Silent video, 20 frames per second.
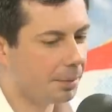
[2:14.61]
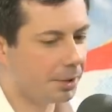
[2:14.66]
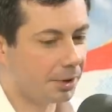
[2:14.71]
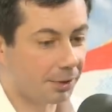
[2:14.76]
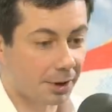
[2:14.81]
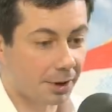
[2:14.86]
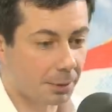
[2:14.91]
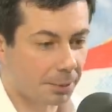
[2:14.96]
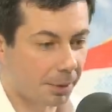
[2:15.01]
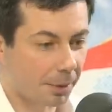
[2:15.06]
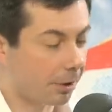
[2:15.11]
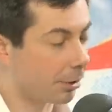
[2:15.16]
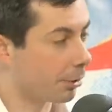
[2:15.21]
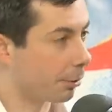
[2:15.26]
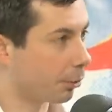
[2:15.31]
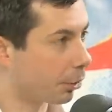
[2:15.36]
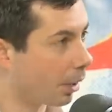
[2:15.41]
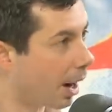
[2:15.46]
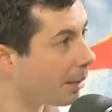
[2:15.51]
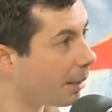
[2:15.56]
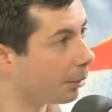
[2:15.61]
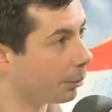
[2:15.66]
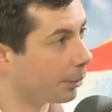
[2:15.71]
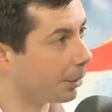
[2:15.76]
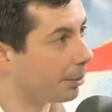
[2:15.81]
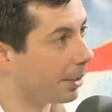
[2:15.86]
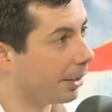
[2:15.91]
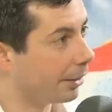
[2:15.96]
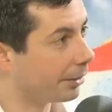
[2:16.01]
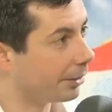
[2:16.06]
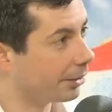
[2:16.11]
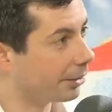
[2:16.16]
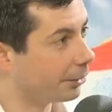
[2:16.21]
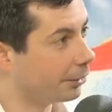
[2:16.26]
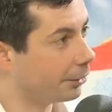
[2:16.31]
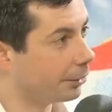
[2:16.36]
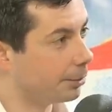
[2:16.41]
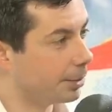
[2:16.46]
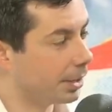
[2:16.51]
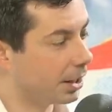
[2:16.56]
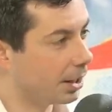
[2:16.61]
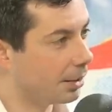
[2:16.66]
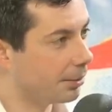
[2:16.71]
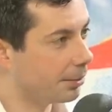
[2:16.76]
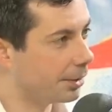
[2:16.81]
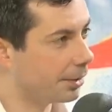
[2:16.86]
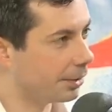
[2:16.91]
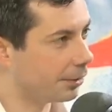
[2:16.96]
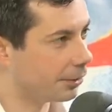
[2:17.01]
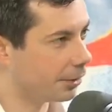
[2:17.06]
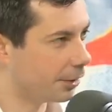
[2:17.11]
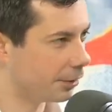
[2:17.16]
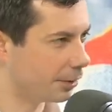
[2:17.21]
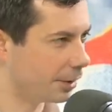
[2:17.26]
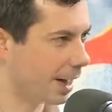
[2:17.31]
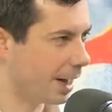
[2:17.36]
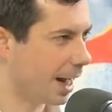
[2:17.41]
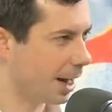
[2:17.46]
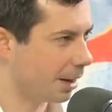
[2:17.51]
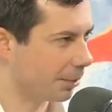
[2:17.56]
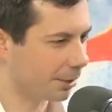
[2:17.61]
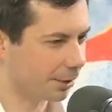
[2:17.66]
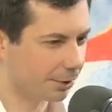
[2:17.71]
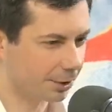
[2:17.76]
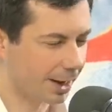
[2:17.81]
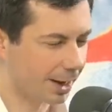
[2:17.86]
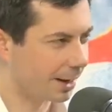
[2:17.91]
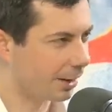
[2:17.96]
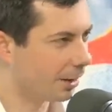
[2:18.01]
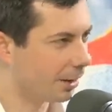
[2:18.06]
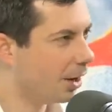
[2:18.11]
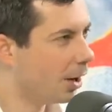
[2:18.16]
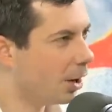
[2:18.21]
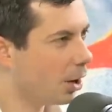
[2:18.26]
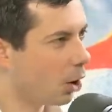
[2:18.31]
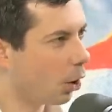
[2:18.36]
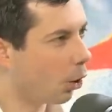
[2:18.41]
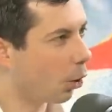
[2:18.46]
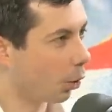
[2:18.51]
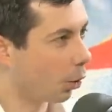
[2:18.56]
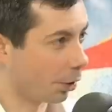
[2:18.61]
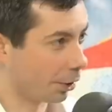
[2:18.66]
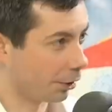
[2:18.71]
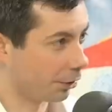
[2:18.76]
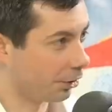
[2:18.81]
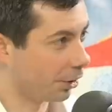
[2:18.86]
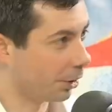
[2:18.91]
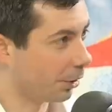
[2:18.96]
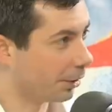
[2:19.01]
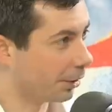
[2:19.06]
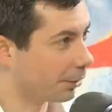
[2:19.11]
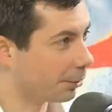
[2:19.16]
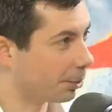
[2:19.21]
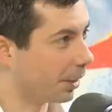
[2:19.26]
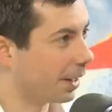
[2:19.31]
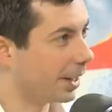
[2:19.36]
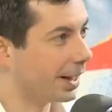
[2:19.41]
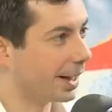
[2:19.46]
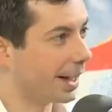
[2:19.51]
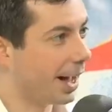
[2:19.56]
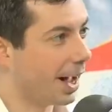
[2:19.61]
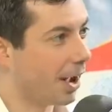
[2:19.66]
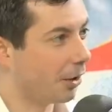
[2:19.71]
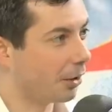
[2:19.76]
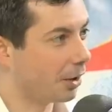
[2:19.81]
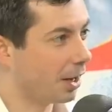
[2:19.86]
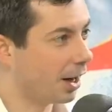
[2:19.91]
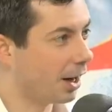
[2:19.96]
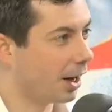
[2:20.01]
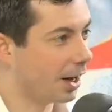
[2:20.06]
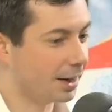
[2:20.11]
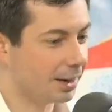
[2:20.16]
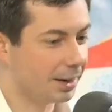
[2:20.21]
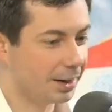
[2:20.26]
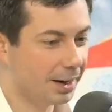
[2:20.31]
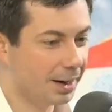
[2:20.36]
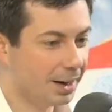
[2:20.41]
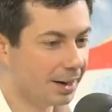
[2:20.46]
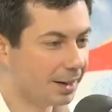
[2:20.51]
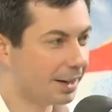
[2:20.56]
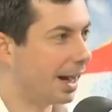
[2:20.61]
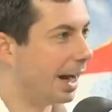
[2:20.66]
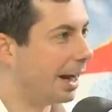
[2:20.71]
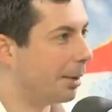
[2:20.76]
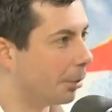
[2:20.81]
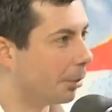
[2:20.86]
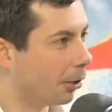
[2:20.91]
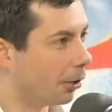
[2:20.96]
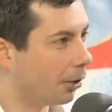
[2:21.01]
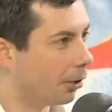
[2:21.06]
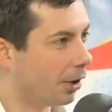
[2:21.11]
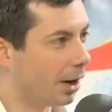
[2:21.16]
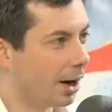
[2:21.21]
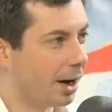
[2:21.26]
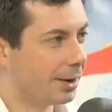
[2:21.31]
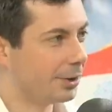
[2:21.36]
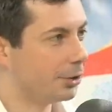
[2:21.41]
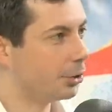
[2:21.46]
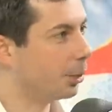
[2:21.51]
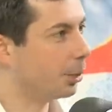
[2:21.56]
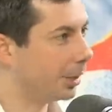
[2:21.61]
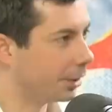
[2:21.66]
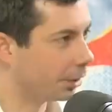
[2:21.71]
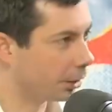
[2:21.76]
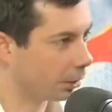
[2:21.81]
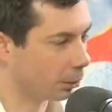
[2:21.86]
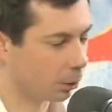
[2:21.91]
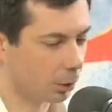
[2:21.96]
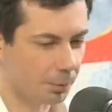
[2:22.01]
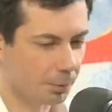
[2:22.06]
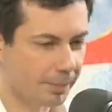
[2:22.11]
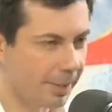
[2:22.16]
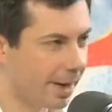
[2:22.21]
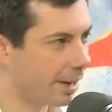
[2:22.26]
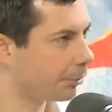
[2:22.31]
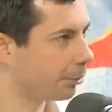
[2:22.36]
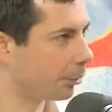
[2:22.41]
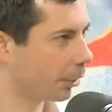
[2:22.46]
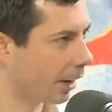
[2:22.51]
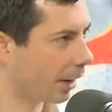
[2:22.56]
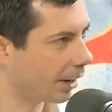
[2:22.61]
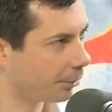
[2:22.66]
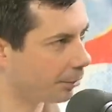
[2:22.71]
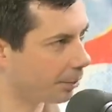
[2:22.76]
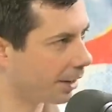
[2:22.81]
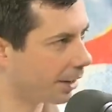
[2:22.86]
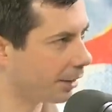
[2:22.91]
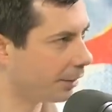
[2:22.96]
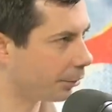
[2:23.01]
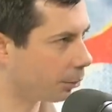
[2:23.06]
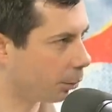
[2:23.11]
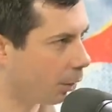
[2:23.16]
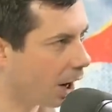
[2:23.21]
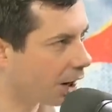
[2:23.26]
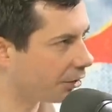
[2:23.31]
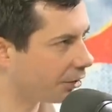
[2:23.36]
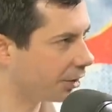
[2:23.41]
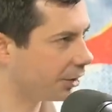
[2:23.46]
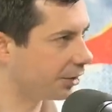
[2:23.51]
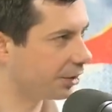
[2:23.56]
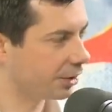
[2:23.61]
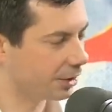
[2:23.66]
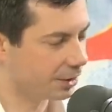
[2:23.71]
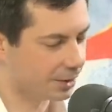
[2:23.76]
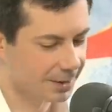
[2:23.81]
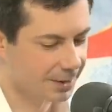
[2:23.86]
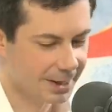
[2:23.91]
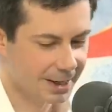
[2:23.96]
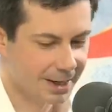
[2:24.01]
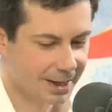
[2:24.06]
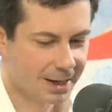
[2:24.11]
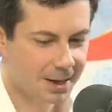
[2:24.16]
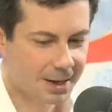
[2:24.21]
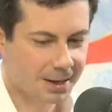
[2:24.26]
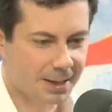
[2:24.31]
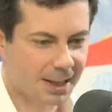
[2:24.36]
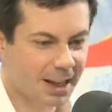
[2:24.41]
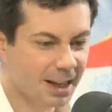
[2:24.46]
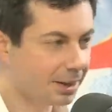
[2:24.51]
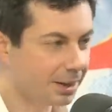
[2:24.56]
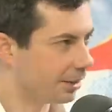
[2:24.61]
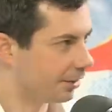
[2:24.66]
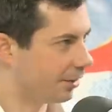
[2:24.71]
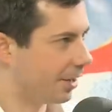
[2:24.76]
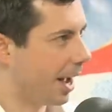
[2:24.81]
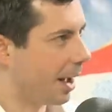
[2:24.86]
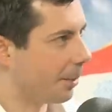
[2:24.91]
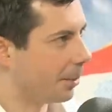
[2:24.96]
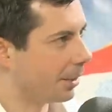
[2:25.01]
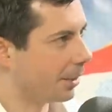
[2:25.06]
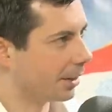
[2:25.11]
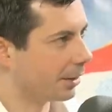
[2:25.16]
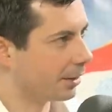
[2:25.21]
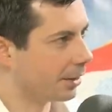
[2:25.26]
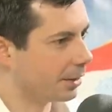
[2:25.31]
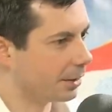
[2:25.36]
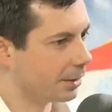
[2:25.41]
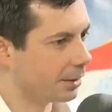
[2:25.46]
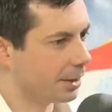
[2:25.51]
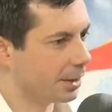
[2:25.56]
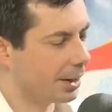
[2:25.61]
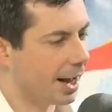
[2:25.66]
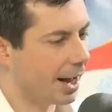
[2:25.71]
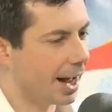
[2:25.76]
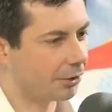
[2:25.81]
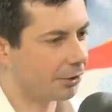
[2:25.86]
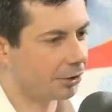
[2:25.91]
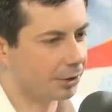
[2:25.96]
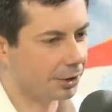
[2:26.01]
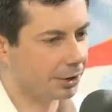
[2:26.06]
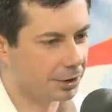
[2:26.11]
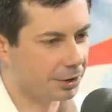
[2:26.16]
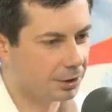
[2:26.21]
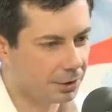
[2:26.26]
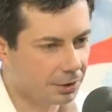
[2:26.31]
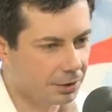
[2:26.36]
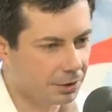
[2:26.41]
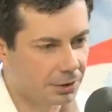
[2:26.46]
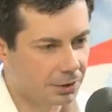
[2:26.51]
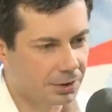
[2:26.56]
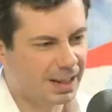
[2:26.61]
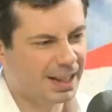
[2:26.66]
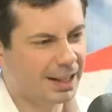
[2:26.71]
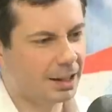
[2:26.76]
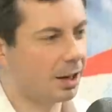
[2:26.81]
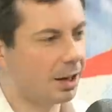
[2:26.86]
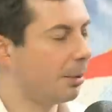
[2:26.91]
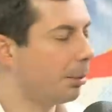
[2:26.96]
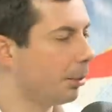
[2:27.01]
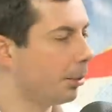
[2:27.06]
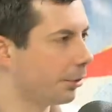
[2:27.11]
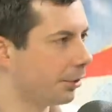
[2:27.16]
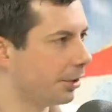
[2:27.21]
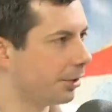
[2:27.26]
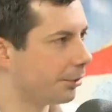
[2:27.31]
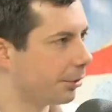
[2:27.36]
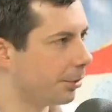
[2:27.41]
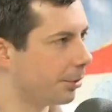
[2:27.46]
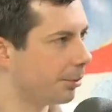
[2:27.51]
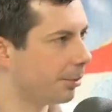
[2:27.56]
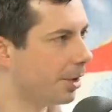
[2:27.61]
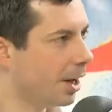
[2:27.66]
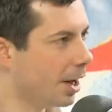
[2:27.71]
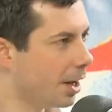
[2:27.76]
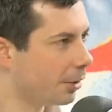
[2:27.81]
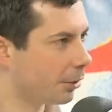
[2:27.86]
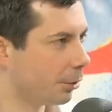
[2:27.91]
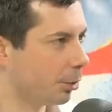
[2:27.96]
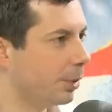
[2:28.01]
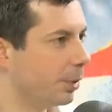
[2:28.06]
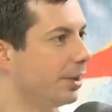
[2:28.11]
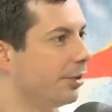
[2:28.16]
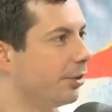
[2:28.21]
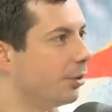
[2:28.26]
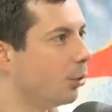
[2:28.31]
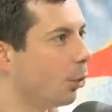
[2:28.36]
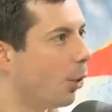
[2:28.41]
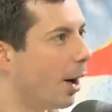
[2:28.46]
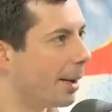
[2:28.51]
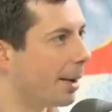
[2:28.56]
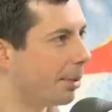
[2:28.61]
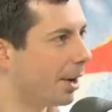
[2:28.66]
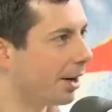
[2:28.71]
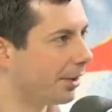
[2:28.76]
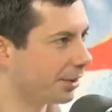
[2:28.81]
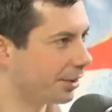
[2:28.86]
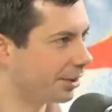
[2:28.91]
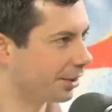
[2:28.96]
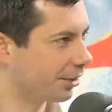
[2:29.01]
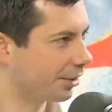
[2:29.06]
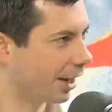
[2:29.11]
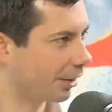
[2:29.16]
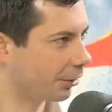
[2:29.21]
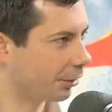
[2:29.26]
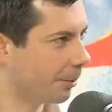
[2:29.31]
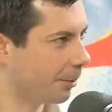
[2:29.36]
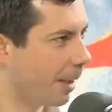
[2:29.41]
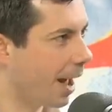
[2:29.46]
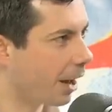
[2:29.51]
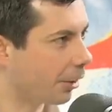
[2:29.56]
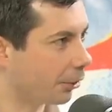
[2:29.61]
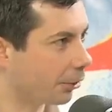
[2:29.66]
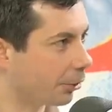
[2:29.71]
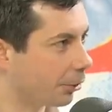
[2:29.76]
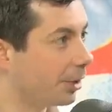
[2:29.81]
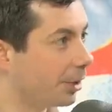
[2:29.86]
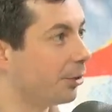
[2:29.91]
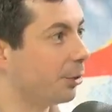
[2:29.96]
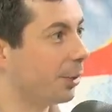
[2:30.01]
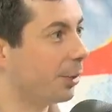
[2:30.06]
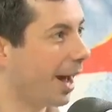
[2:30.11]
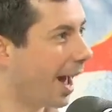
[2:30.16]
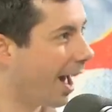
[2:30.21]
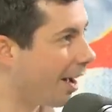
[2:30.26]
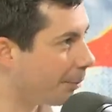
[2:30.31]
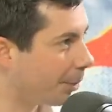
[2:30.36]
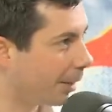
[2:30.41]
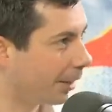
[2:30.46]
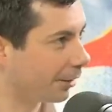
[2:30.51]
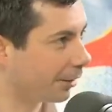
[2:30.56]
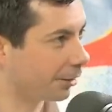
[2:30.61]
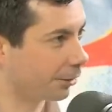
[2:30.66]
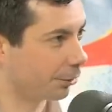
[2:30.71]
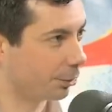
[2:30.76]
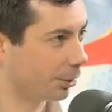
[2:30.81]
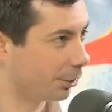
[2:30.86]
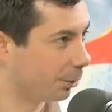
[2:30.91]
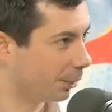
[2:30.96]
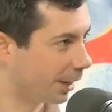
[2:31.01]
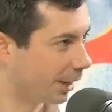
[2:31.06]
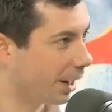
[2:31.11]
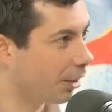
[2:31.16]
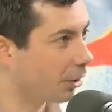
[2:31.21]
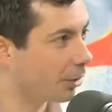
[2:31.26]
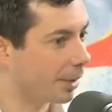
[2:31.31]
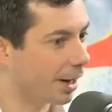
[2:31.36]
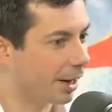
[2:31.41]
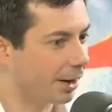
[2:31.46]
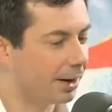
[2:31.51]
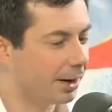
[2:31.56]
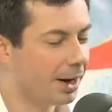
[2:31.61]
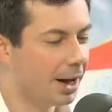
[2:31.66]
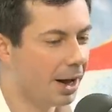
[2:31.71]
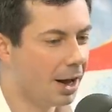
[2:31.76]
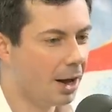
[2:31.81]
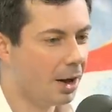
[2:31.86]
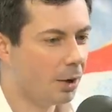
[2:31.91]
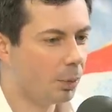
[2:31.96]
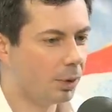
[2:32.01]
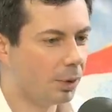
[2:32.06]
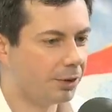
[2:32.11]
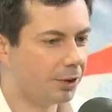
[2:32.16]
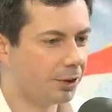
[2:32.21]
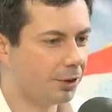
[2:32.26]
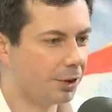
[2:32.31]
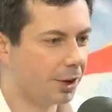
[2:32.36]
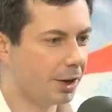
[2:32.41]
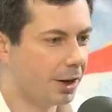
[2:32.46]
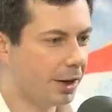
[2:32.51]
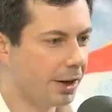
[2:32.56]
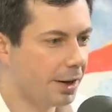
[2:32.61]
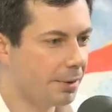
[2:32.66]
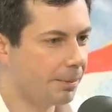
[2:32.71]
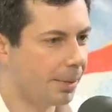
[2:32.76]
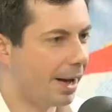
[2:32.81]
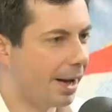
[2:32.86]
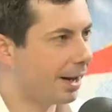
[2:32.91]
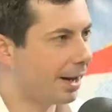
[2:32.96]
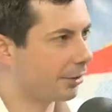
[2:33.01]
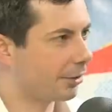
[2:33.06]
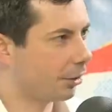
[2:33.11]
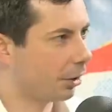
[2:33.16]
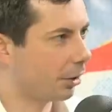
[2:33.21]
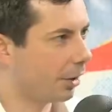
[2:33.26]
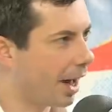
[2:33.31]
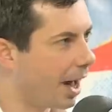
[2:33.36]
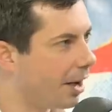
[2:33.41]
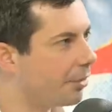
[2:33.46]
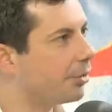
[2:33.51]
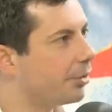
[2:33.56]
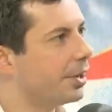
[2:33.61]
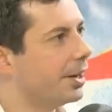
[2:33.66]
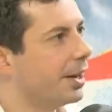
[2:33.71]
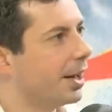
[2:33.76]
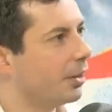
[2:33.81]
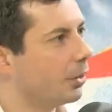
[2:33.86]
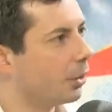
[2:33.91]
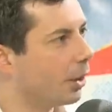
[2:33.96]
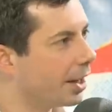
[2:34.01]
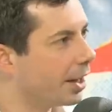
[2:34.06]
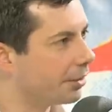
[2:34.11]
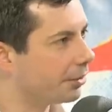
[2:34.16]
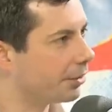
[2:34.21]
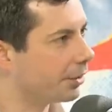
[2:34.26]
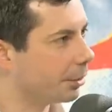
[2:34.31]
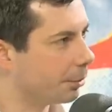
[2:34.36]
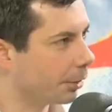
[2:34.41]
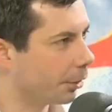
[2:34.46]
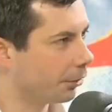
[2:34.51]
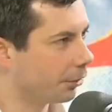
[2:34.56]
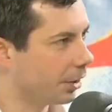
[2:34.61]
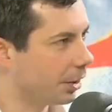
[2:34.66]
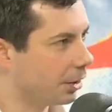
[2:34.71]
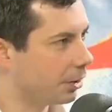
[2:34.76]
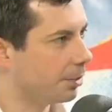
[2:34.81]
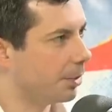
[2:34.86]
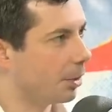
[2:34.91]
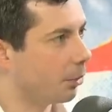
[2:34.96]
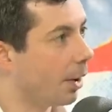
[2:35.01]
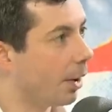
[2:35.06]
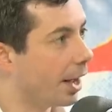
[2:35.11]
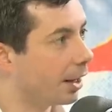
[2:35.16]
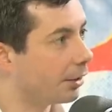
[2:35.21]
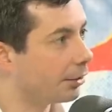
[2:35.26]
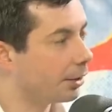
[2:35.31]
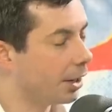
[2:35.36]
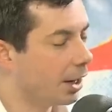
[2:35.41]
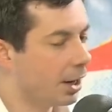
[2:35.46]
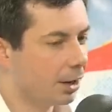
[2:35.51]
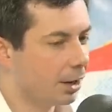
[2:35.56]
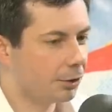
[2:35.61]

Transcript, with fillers: Because I think part of the problem with politics is it's become this, this game, this kind of horror show that's playing out on cable, on Twitter. We're mesmerized by this Washington thing that's happening that that actually decouples it from the reason why politics actually matters, the reason we have politics, the reason we care about it, which is that it impacts our everyday life in the most intimate ways.